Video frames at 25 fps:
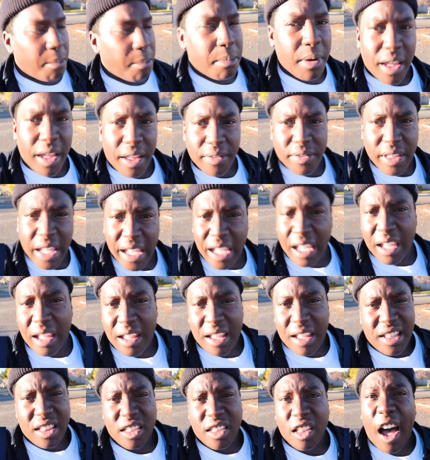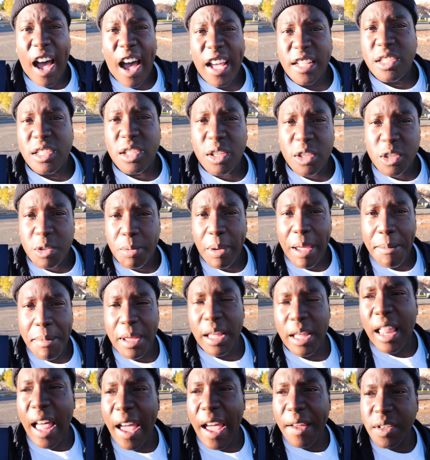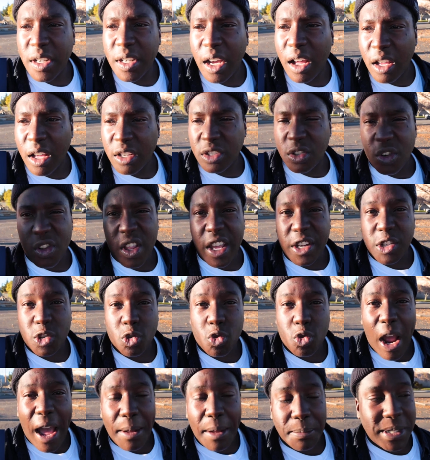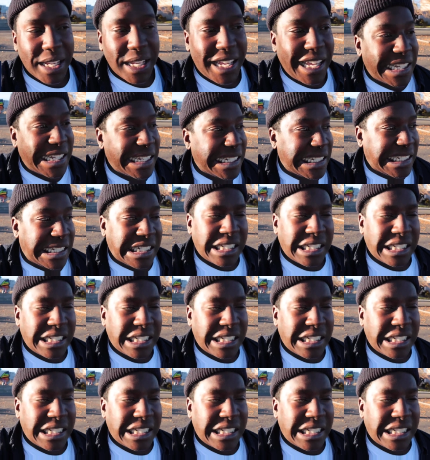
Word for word: But if they lost those Baby Alive dolls or they dropped it,